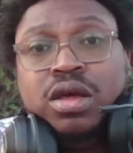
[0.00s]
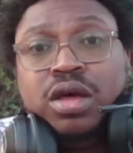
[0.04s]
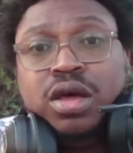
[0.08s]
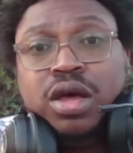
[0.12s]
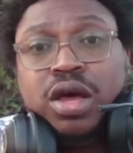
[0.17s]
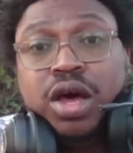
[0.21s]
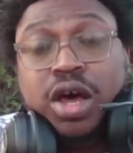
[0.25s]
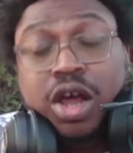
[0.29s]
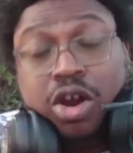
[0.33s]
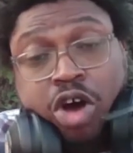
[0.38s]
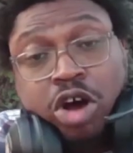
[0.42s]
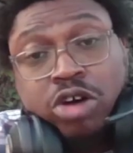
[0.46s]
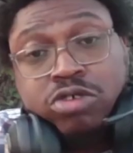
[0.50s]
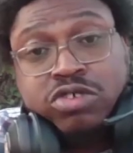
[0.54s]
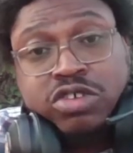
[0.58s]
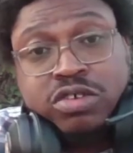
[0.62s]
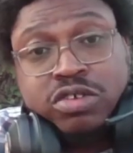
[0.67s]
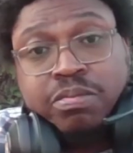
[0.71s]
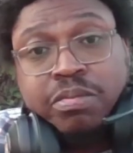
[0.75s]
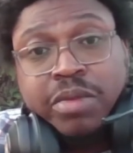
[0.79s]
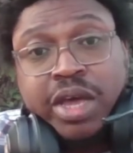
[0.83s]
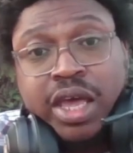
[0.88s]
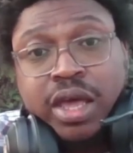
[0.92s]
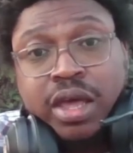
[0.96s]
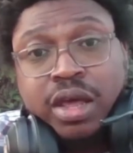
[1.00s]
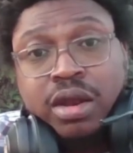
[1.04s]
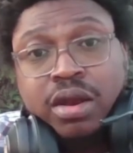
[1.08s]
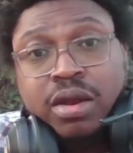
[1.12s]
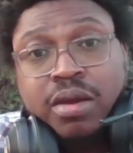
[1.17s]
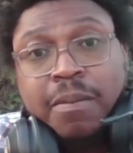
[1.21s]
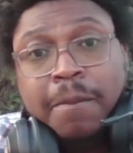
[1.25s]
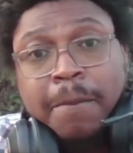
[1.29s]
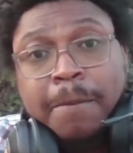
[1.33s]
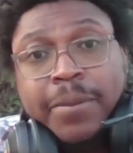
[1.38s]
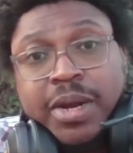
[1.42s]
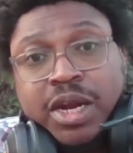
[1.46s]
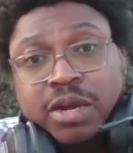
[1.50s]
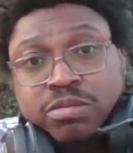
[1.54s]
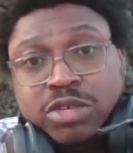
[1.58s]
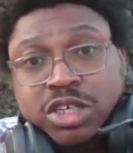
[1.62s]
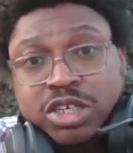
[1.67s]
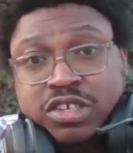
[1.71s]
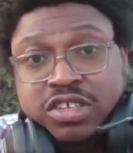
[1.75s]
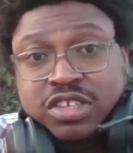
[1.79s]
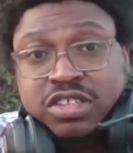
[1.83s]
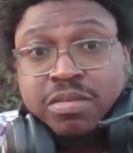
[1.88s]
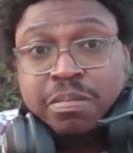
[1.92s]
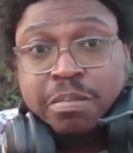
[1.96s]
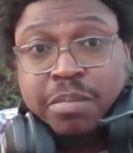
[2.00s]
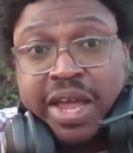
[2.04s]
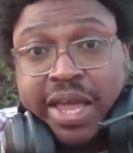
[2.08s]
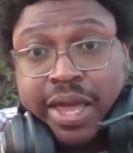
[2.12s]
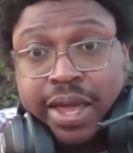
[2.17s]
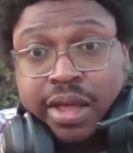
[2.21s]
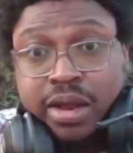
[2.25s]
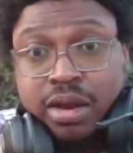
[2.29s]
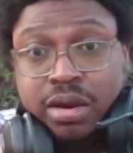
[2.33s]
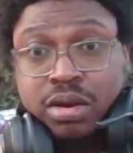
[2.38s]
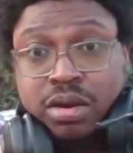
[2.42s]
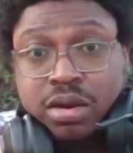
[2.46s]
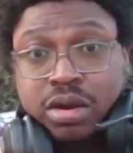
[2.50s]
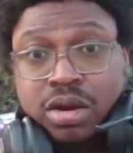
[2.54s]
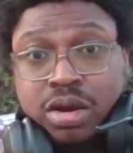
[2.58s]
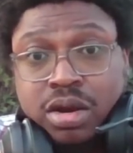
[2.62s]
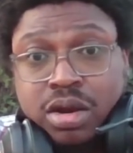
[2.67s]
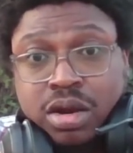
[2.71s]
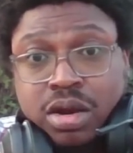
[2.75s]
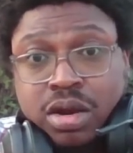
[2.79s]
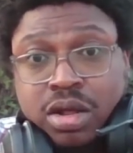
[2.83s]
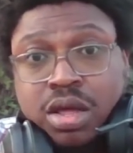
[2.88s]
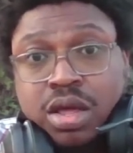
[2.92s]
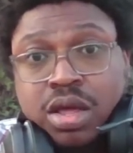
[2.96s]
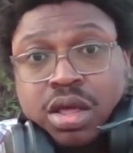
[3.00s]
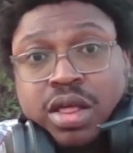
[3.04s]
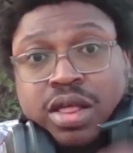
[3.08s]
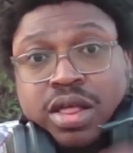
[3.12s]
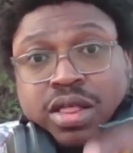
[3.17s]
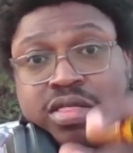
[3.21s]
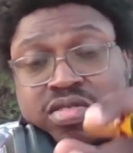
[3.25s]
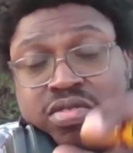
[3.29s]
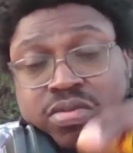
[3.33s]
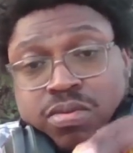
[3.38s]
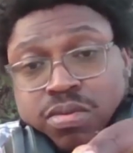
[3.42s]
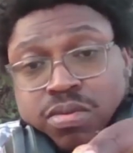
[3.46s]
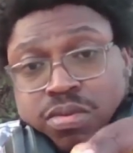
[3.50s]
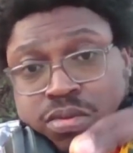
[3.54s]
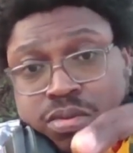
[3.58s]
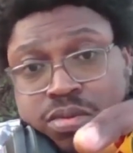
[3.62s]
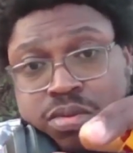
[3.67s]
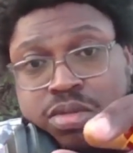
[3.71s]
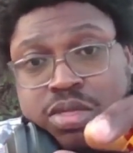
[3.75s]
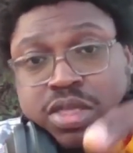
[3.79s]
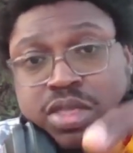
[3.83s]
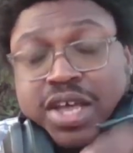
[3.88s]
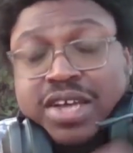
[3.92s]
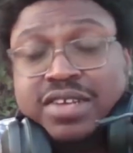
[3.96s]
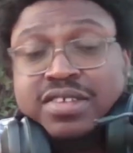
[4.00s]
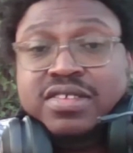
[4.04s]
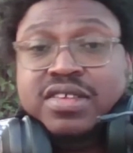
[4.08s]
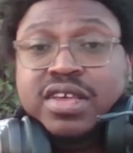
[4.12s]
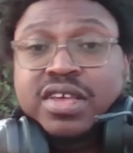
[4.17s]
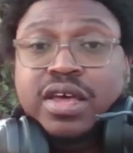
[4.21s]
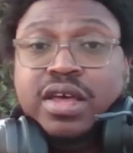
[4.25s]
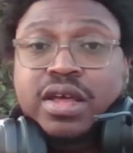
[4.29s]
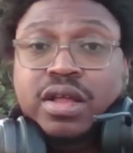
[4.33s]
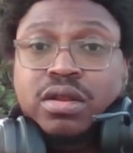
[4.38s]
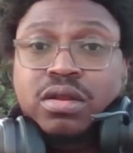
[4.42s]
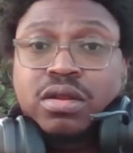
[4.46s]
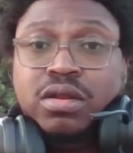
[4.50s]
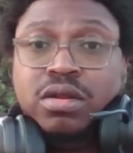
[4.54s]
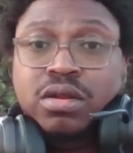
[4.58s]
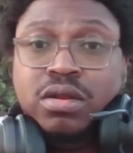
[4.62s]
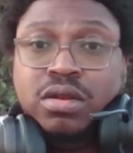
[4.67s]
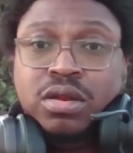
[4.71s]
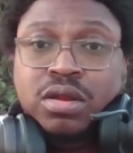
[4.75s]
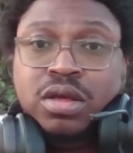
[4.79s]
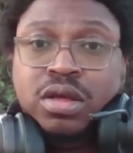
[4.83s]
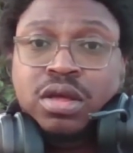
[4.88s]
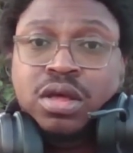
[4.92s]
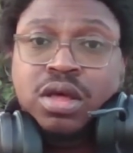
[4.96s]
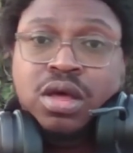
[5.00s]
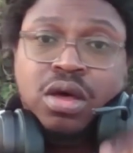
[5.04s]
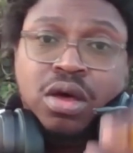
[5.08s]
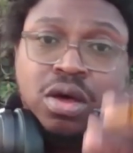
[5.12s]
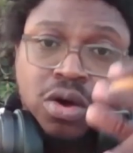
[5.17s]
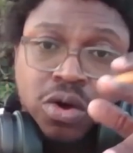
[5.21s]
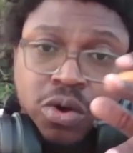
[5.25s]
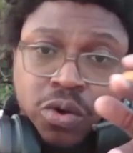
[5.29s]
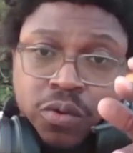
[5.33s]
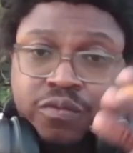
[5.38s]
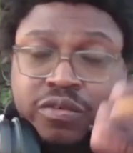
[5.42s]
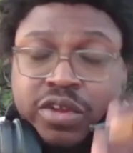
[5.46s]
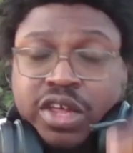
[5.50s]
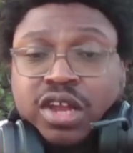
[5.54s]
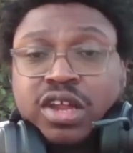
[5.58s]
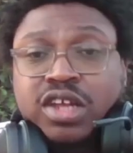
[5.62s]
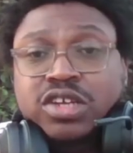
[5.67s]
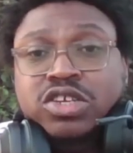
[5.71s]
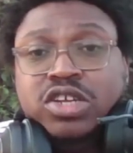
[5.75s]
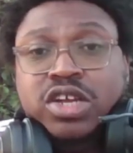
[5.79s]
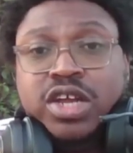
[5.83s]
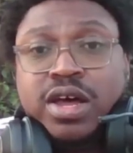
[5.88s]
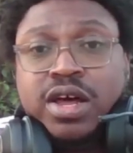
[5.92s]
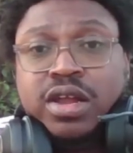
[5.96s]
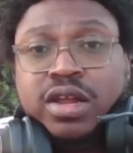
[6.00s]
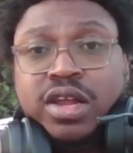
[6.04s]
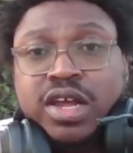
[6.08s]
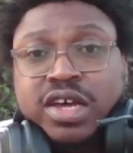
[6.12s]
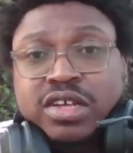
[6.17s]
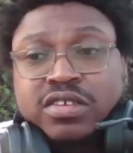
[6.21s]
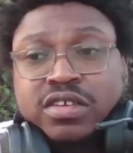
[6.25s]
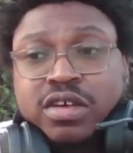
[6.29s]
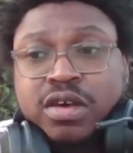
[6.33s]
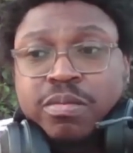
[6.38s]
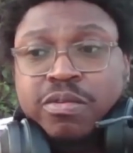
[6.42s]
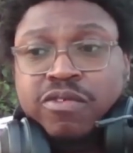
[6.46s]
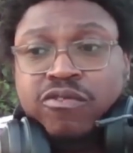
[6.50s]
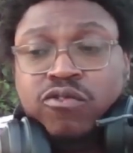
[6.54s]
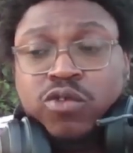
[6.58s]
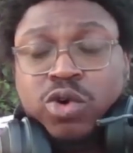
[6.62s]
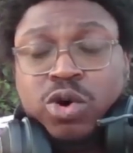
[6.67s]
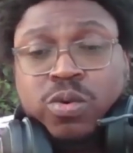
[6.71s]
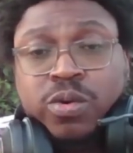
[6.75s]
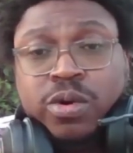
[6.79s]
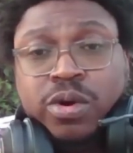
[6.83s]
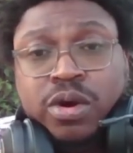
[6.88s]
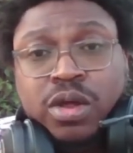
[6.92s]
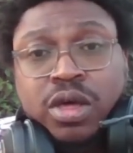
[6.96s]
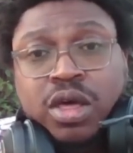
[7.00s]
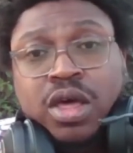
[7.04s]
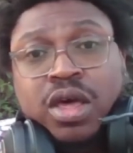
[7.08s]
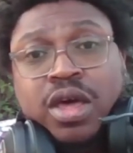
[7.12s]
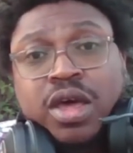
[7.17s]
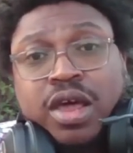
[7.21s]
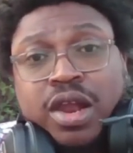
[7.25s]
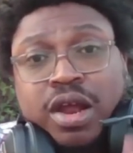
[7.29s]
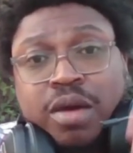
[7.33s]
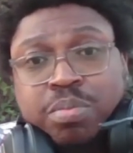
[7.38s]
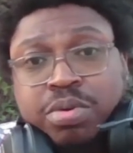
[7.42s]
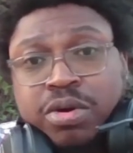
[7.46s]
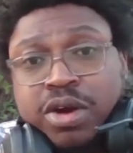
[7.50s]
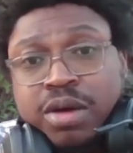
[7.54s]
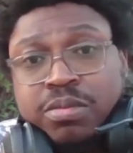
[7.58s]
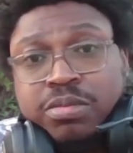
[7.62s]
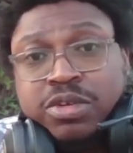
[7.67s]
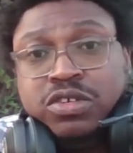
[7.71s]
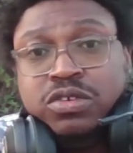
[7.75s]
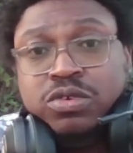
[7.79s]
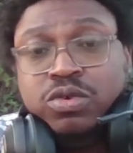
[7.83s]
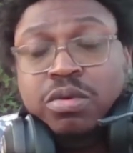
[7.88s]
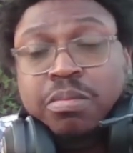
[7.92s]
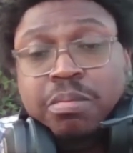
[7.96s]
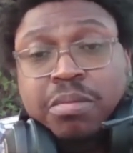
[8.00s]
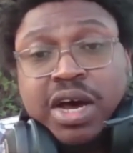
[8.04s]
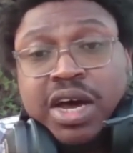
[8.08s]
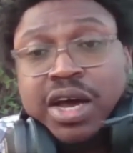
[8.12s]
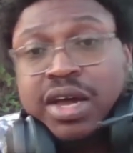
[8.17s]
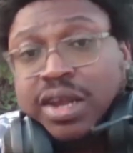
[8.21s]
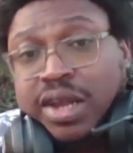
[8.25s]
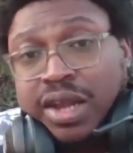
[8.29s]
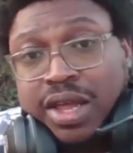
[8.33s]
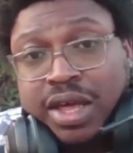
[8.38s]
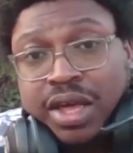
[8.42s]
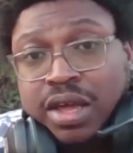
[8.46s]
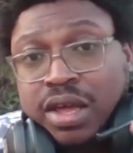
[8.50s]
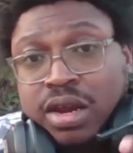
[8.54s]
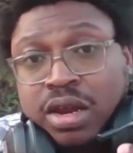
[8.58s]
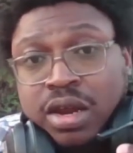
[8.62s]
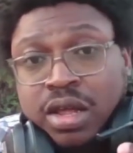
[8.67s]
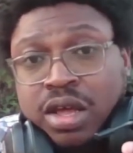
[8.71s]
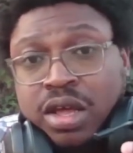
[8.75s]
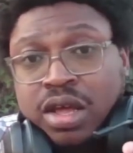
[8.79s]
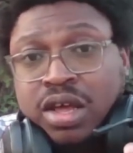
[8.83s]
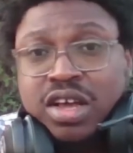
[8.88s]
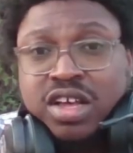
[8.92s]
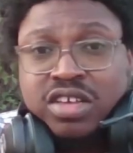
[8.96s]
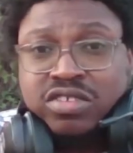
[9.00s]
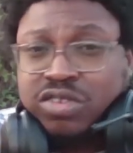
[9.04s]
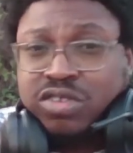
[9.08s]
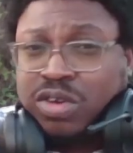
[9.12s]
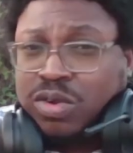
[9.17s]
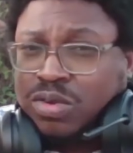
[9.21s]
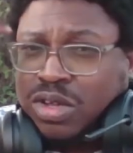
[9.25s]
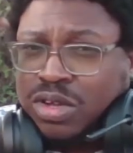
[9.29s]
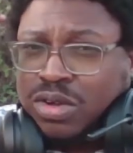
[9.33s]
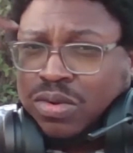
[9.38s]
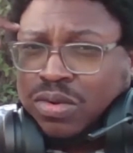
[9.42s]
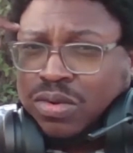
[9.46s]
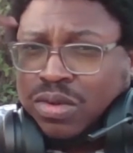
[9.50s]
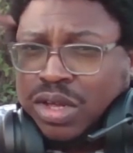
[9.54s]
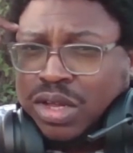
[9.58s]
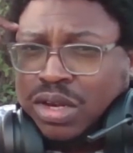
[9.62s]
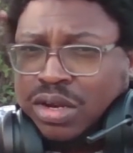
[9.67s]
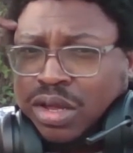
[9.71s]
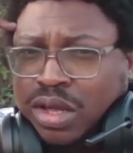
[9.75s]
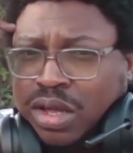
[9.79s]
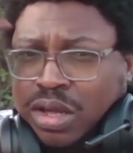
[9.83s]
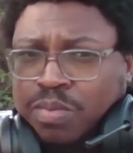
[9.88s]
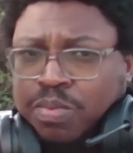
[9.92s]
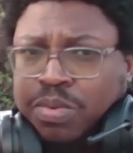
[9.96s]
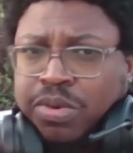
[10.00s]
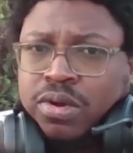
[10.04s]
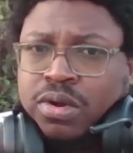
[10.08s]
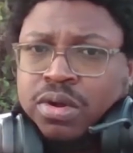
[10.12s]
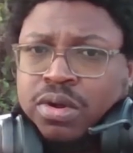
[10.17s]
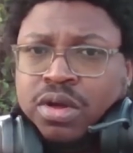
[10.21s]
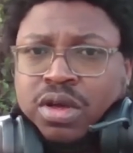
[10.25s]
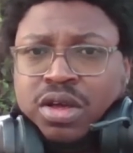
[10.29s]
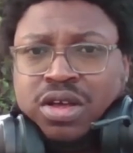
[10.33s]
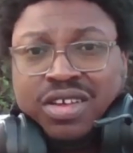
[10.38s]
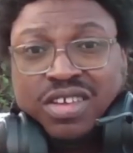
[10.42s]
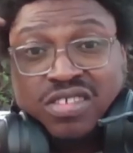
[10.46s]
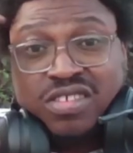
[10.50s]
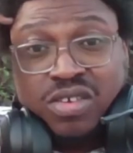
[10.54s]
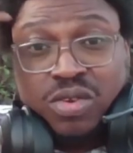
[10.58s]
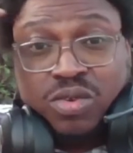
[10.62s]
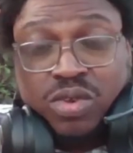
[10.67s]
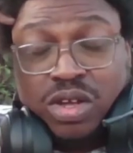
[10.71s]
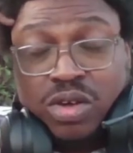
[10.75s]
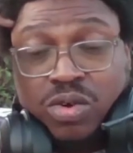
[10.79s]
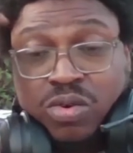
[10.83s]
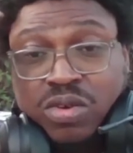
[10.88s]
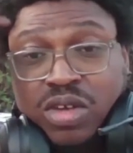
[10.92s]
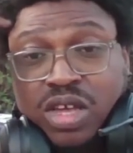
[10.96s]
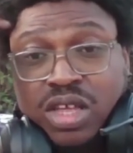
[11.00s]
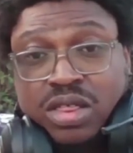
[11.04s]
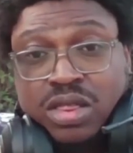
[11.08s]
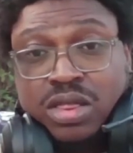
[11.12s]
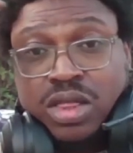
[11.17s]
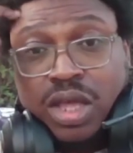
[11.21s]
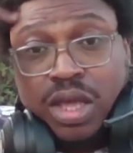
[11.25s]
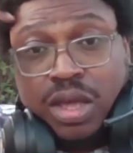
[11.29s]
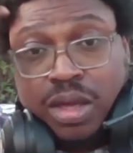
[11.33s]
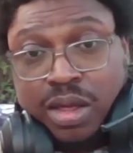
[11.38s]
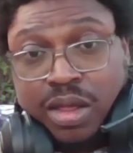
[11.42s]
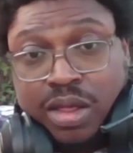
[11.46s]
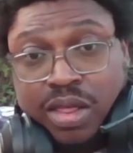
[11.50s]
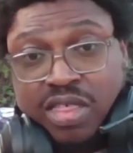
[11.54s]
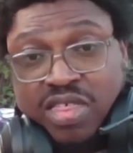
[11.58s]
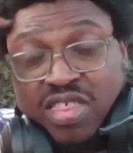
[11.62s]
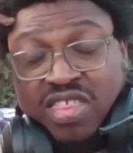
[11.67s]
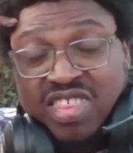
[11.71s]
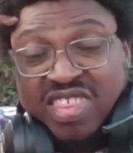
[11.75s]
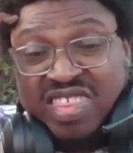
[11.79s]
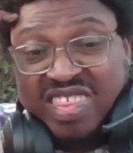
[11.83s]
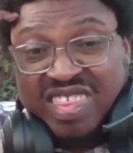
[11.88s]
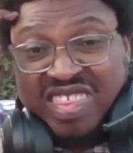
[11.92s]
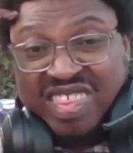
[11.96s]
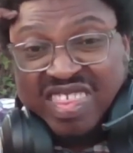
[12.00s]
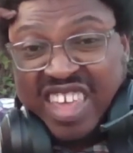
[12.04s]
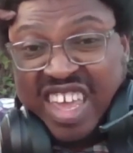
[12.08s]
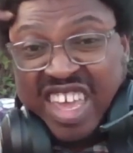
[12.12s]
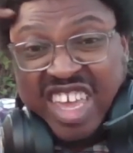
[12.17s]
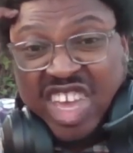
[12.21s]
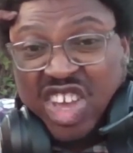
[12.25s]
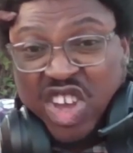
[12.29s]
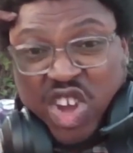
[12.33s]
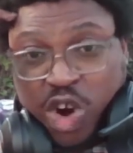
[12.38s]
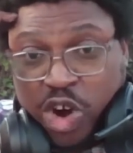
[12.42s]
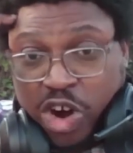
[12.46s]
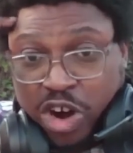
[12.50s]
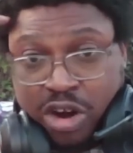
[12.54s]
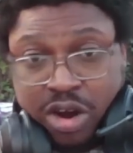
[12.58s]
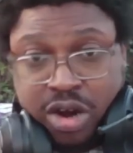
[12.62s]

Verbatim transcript: An awesome man, but I'm just a man. That said, hopefully I let you down less coming forward. And I promise you, the mind lane is only going to get deeper, Is only going to get th- thinker.